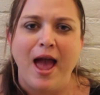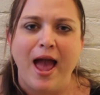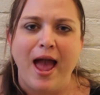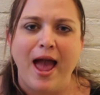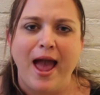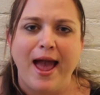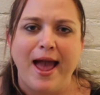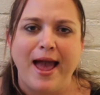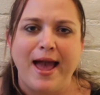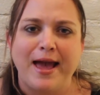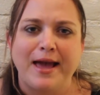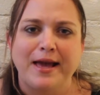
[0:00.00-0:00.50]

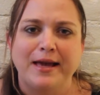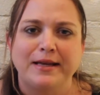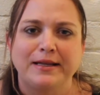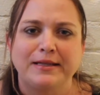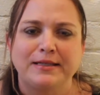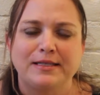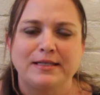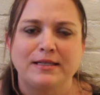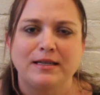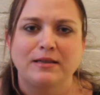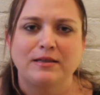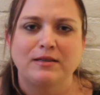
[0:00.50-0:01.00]

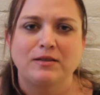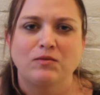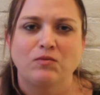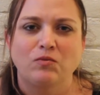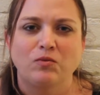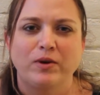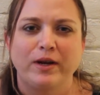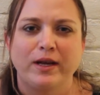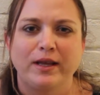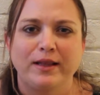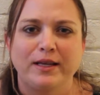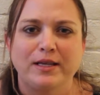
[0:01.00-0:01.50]
and
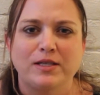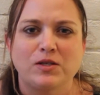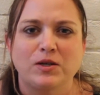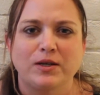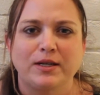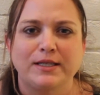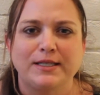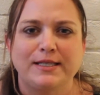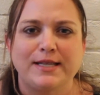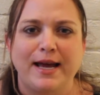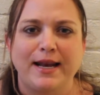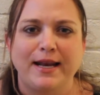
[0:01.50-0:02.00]
really sort
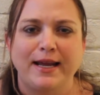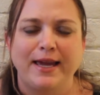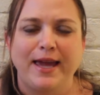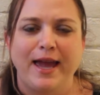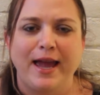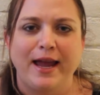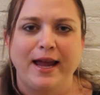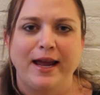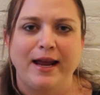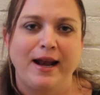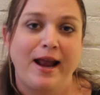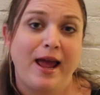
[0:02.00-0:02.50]
of
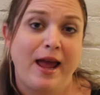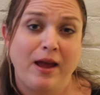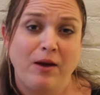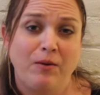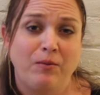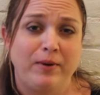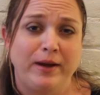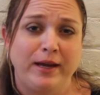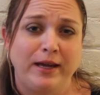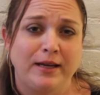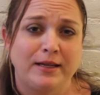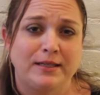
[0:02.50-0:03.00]
dedicate a
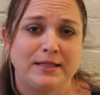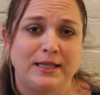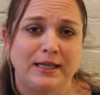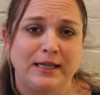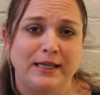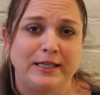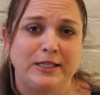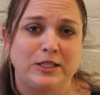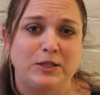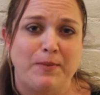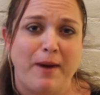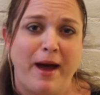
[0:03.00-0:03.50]
week to
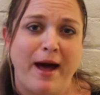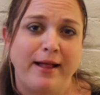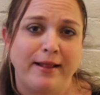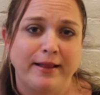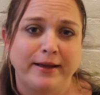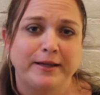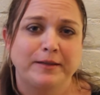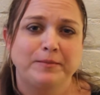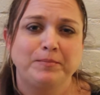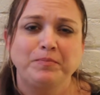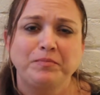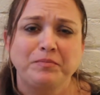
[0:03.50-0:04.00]
each
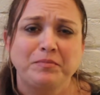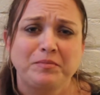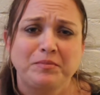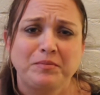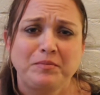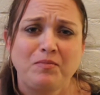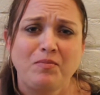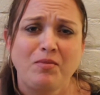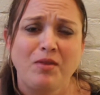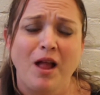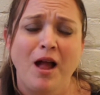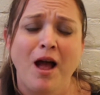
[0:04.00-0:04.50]
palette.
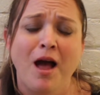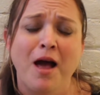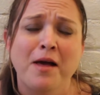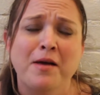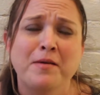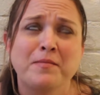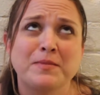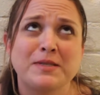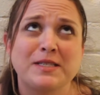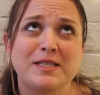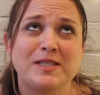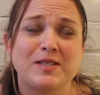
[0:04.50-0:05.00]

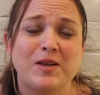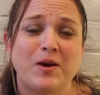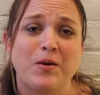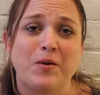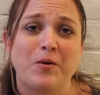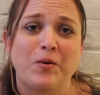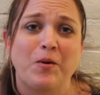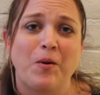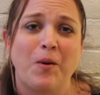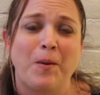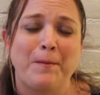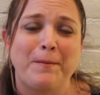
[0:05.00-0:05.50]

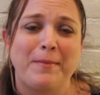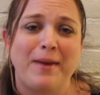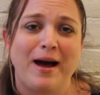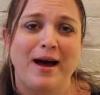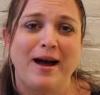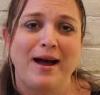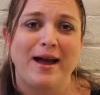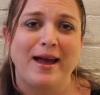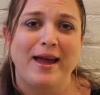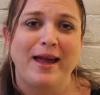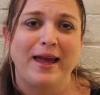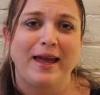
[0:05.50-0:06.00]
So
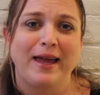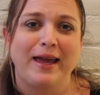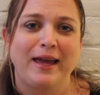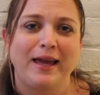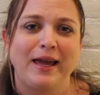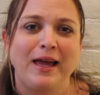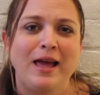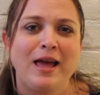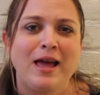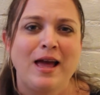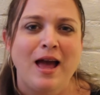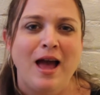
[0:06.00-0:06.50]
my
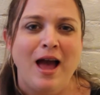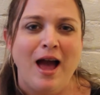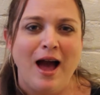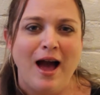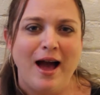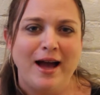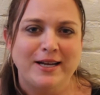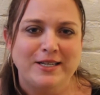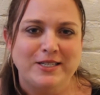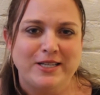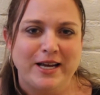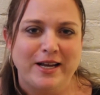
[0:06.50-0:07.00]

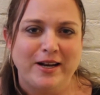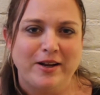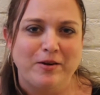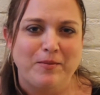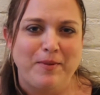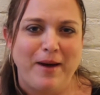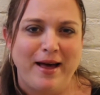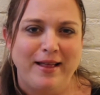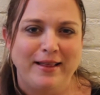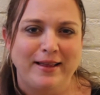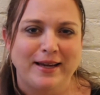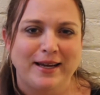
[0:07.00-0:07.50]
eyeshadow
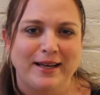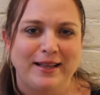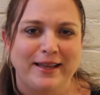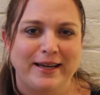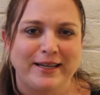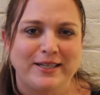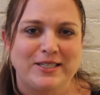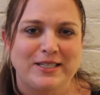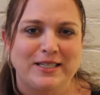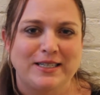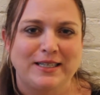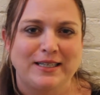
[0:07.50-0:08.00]
palette
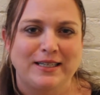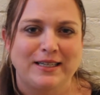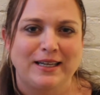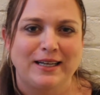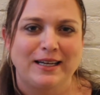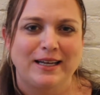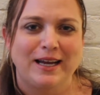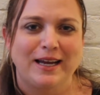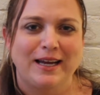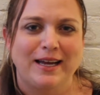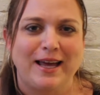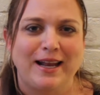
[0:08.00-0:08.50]

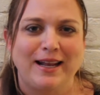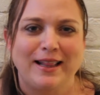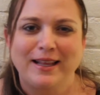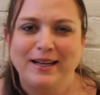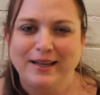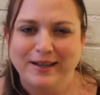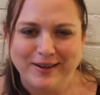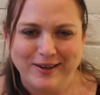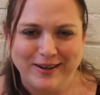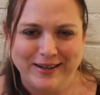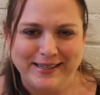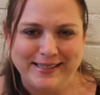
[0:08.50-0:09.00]
collection got a
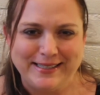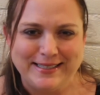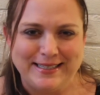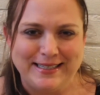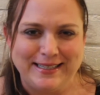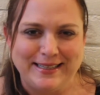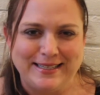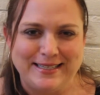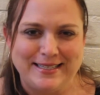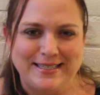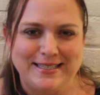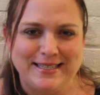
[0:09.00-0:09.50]
little
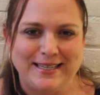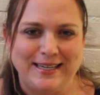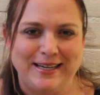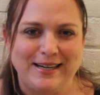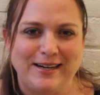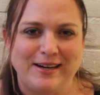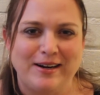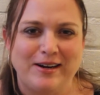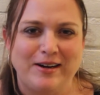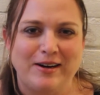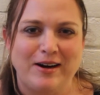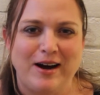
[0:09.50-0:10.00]
crazy this
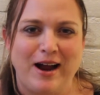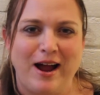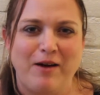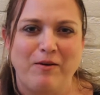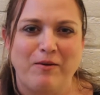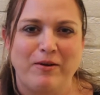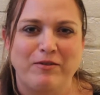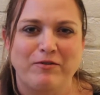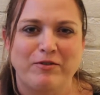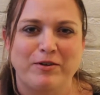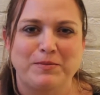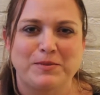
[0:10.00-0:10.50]
year. I
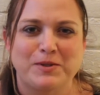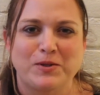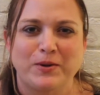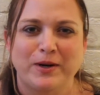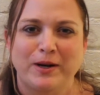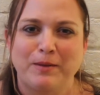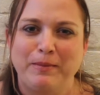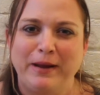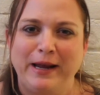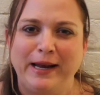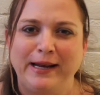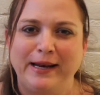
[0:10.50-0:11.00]
went from sort
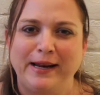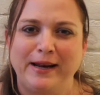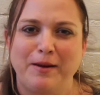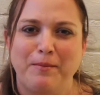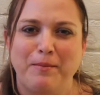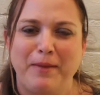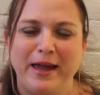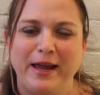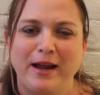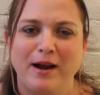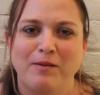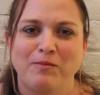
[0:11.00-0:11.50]
of being in a
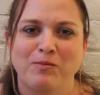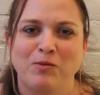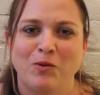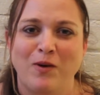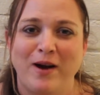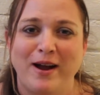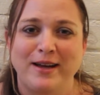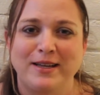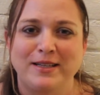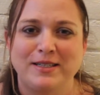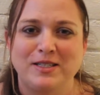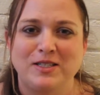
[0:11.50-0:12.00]
makeup
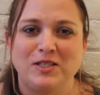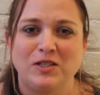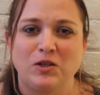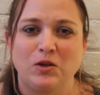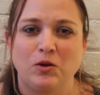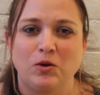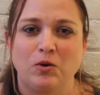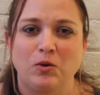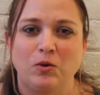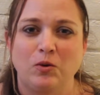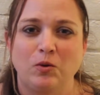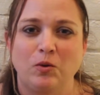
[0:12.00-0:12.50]
rut
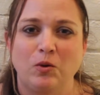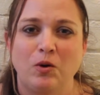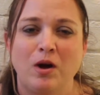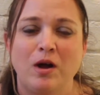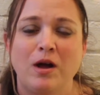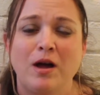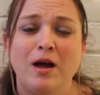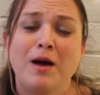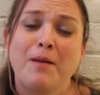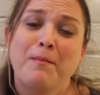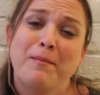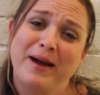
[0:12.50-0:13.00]
to
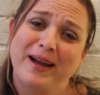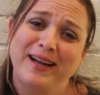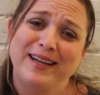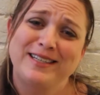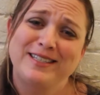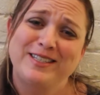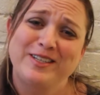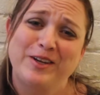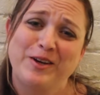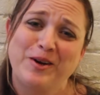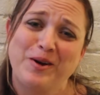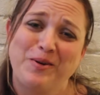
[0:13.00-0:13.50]

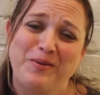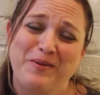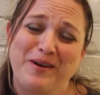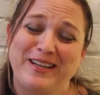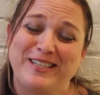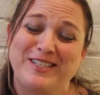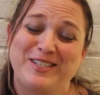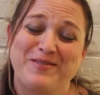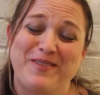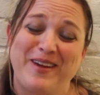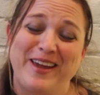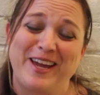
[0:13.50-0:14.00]
buying too
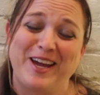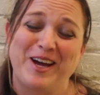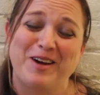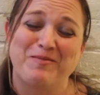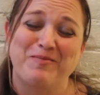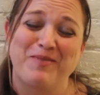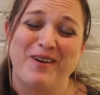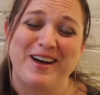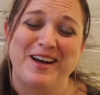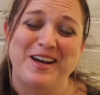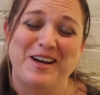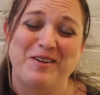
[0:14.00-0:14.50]
much
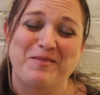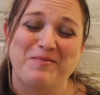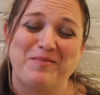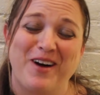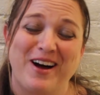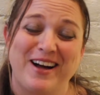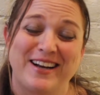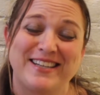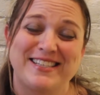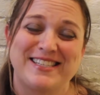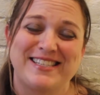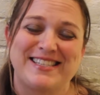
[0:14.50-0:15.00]
makeup,
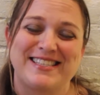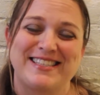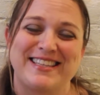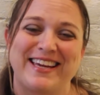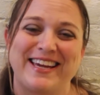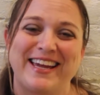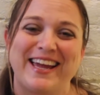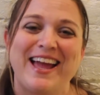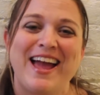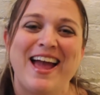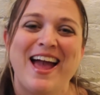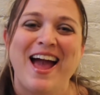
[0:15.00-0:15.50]

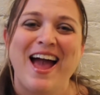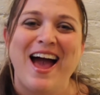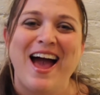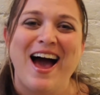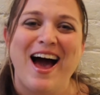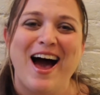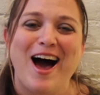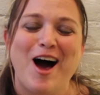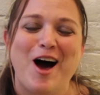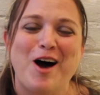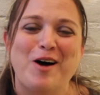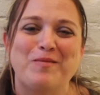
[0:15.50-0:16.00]
honestly.
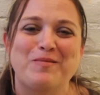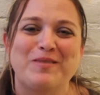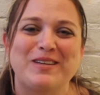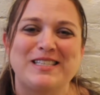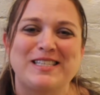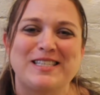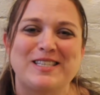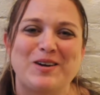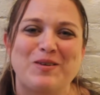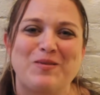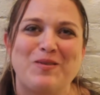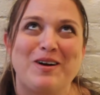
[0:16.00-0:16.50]

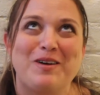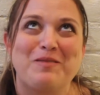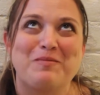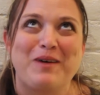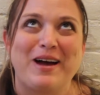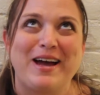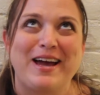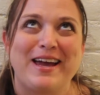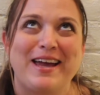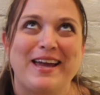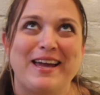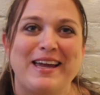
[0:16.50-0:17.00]
And so while
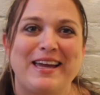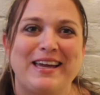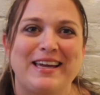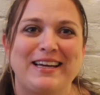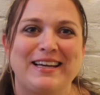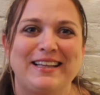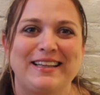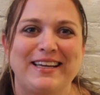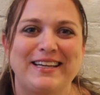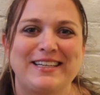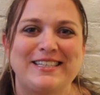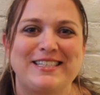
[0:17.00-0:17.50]
my
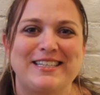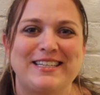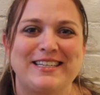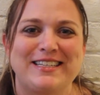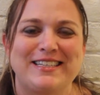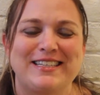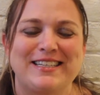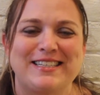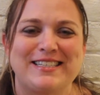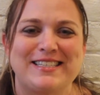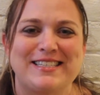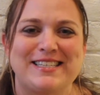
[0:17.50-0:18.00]

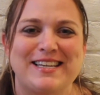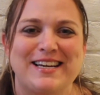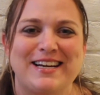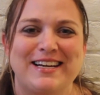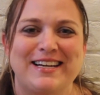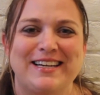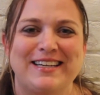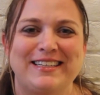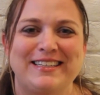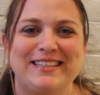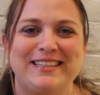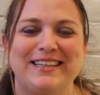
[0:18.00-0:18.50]
collection is
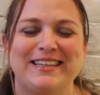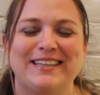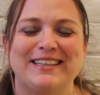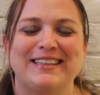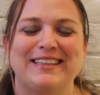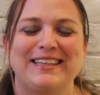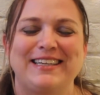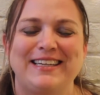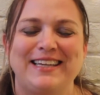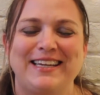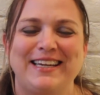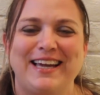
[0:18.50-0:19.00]
not
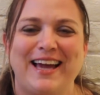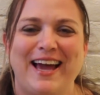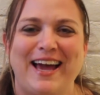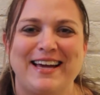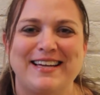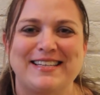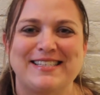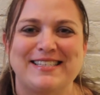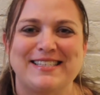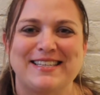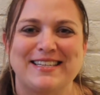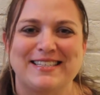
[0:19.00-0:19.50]
nearly
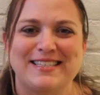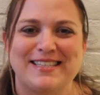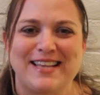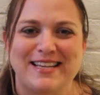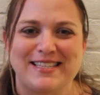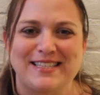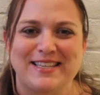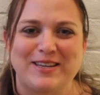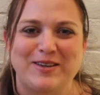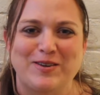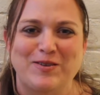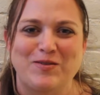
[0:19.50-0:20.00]
as
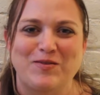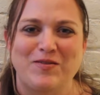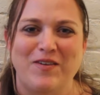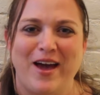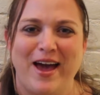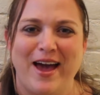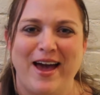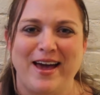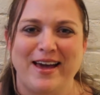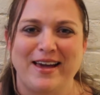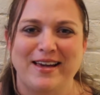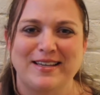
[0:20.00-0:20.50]
excessive
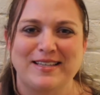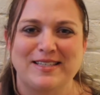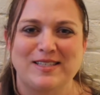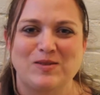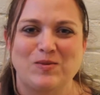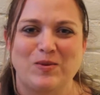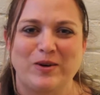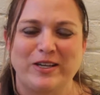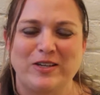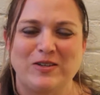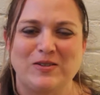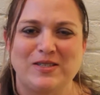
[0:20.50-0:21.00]
as
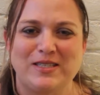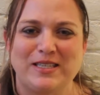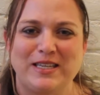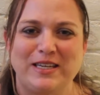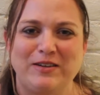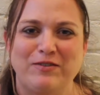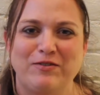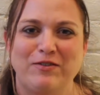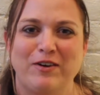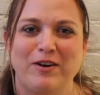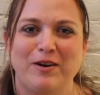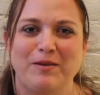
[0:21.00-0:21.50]
what you
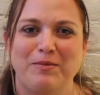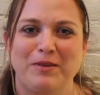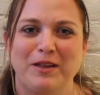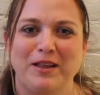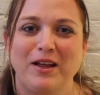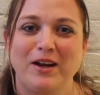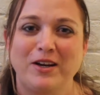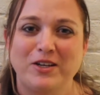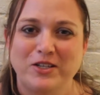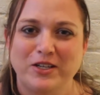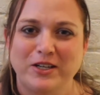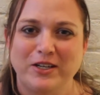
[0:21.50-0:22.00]
see from the
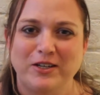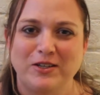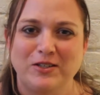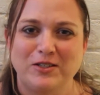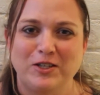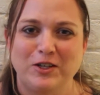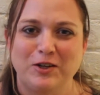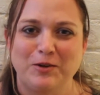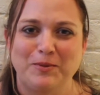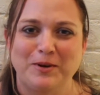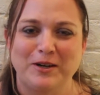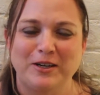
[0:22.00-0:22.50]
larger
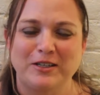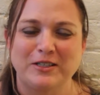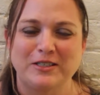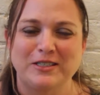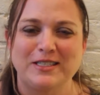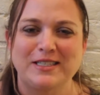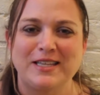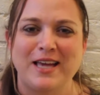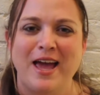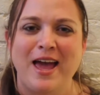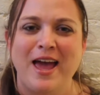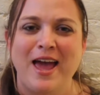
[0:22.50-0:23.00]

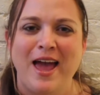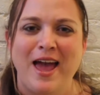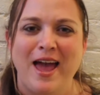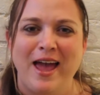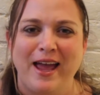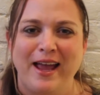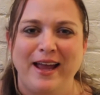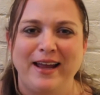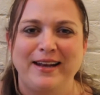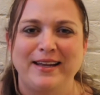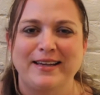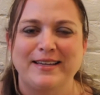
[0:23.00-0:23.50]
YouTubers,
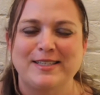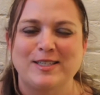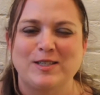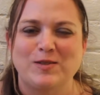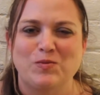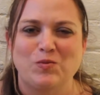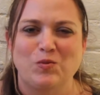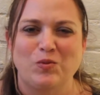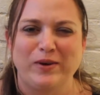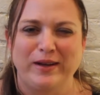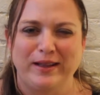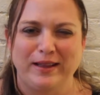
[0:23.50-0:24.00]
it
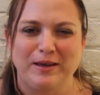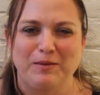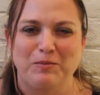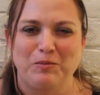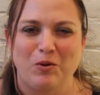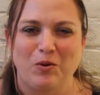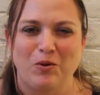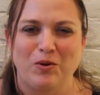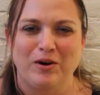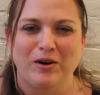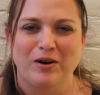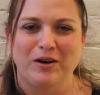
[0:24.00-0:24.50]
is really
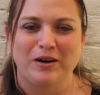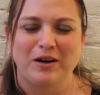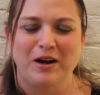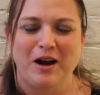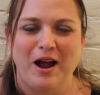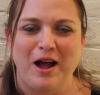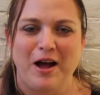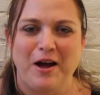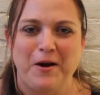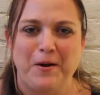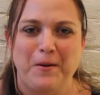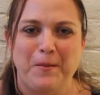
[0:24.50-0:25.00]
more
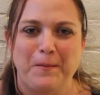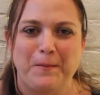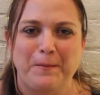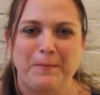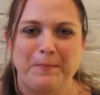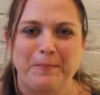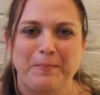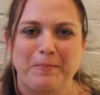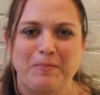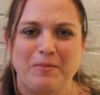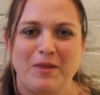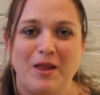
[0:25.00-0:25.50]

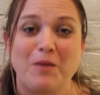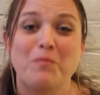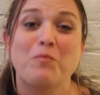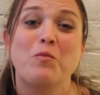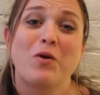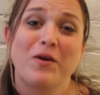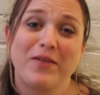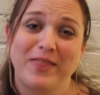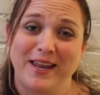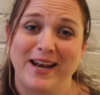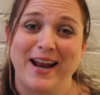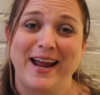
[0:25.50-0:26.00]

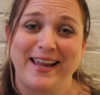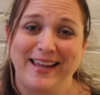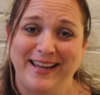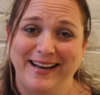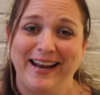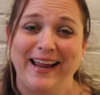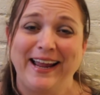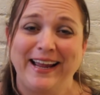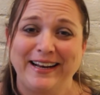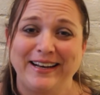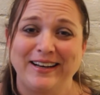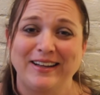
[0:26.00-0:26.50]
than I can
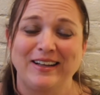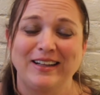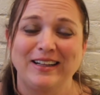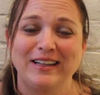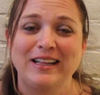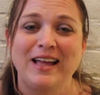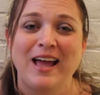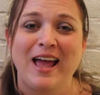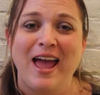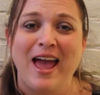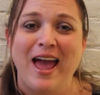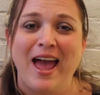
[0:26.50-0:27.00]

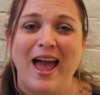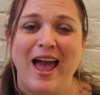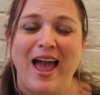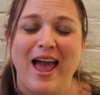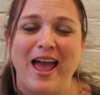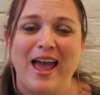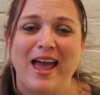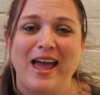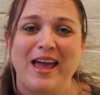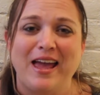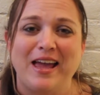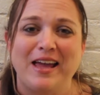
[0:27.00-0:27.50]
handle.
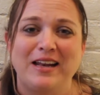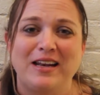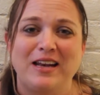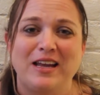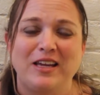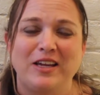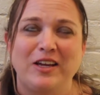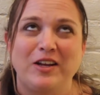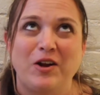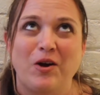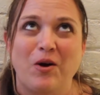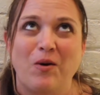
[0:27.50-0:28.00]
And,
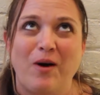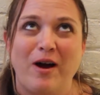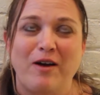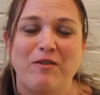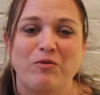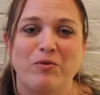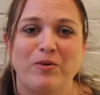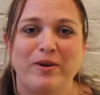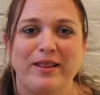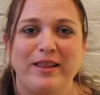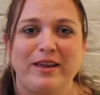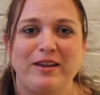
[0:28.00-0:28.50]
you know,
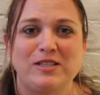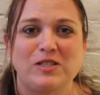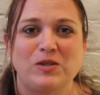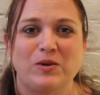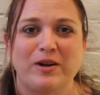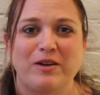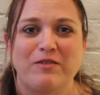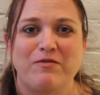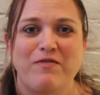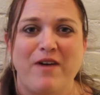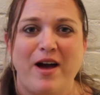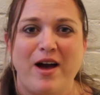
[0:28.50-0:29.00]
I've really
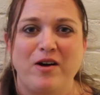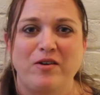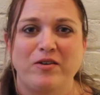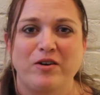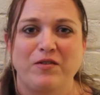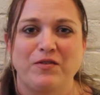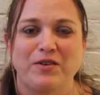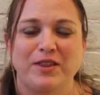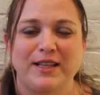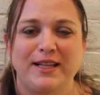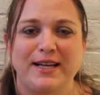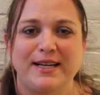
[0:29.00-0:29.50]
sort of found
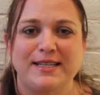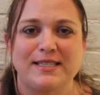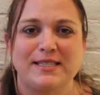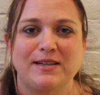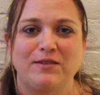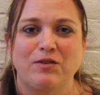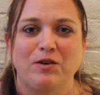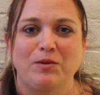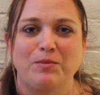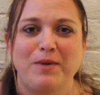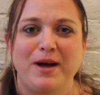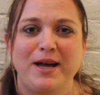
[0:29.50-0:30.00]
over the last
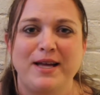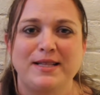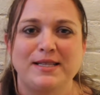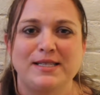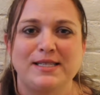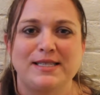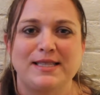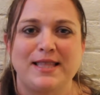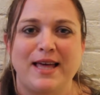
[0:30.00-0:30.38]
several months